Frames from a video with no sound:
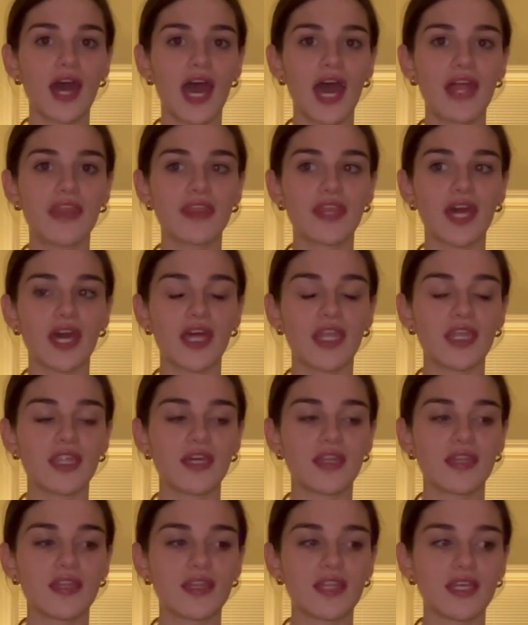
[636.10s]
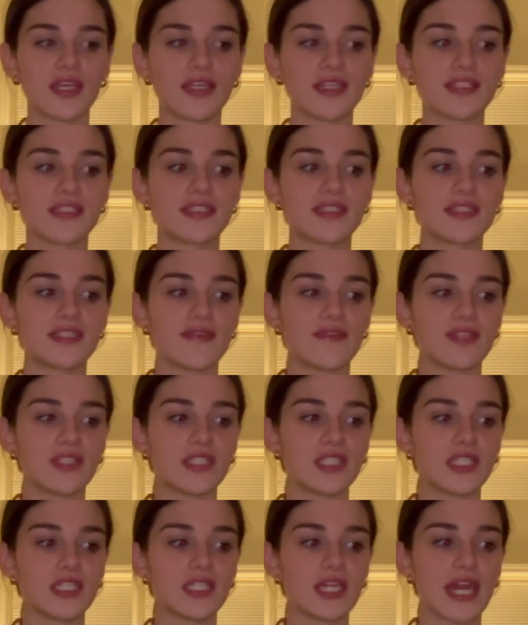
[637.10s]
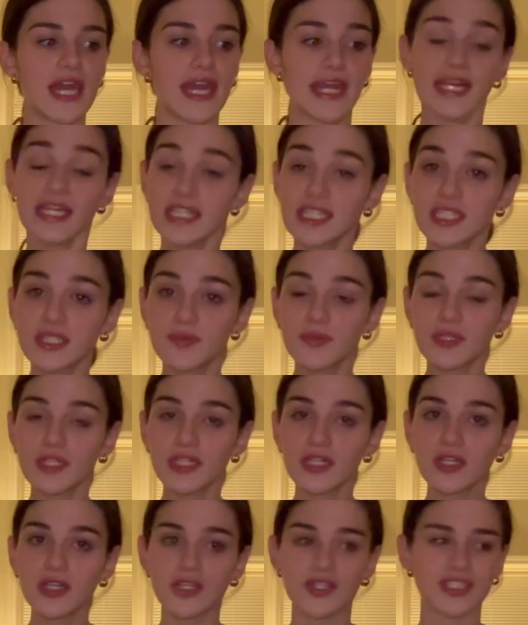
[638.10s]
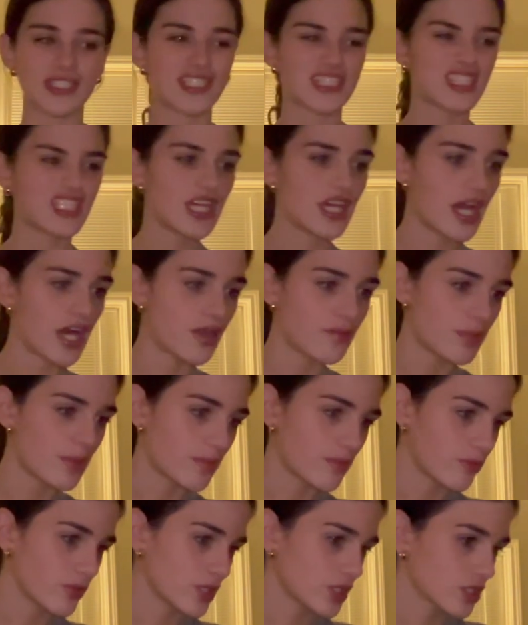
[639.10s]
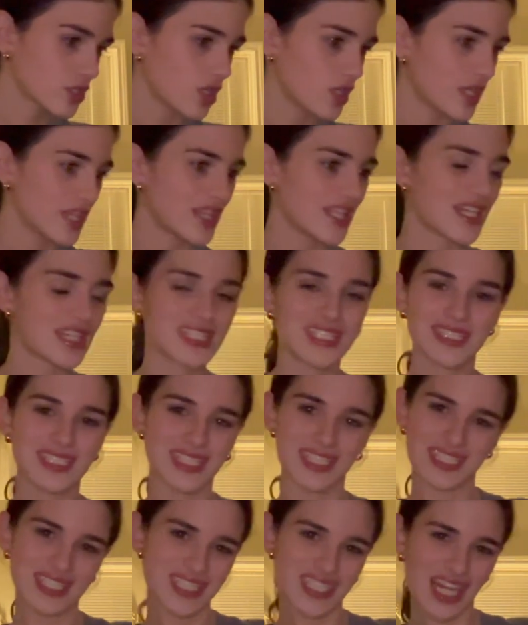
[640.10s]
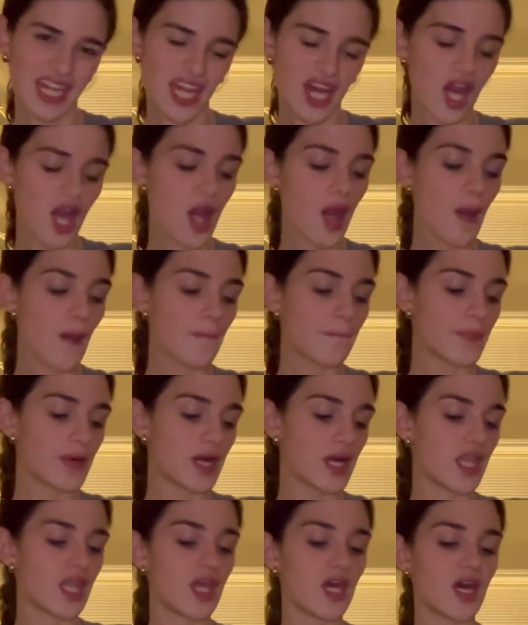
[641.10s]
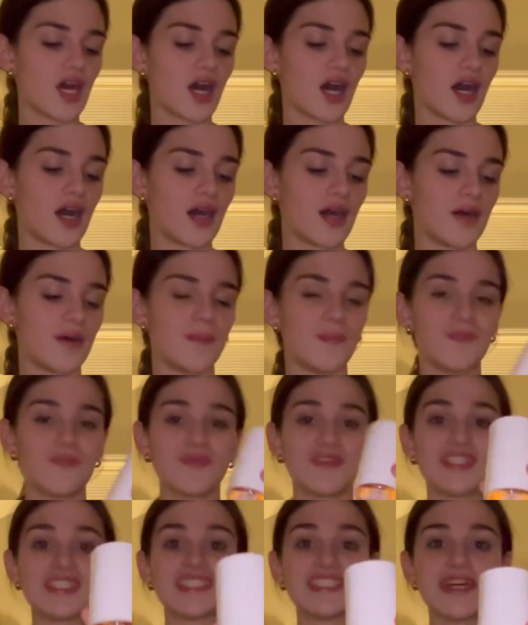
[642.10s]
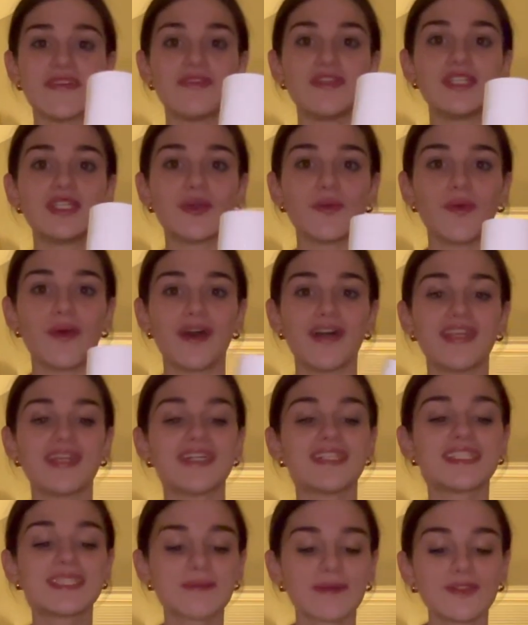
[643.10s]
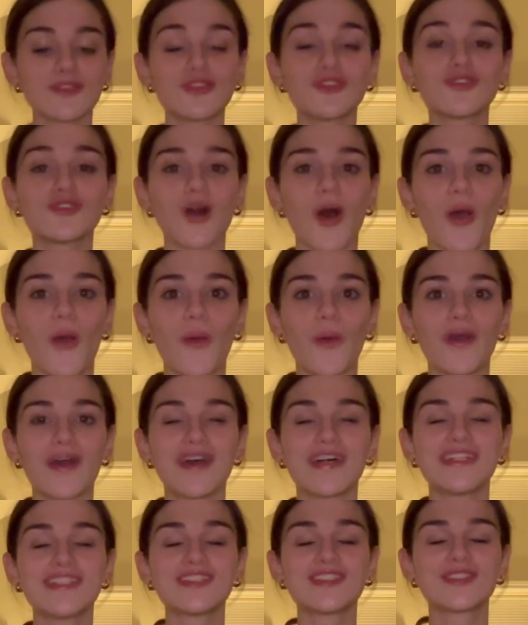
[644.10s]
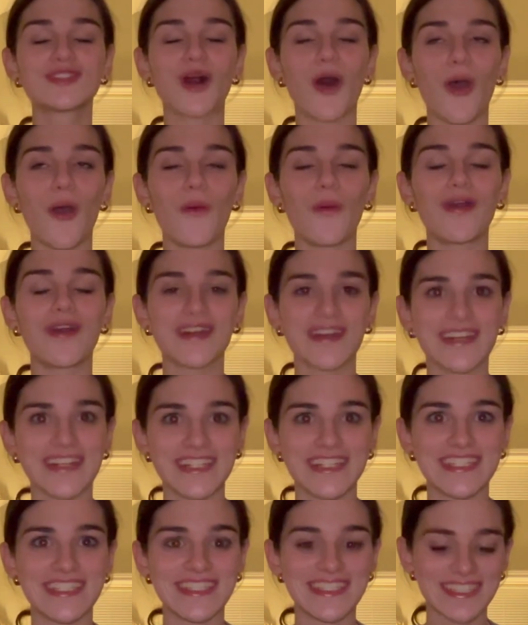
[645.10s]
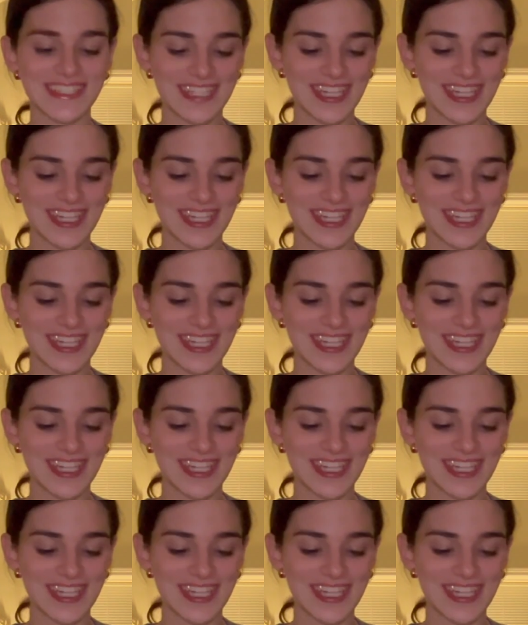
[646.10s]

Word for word: And then the 78 is really good, or 68, I don't remember what it's called, I think it's 68. But um, the 71 smells so, so good.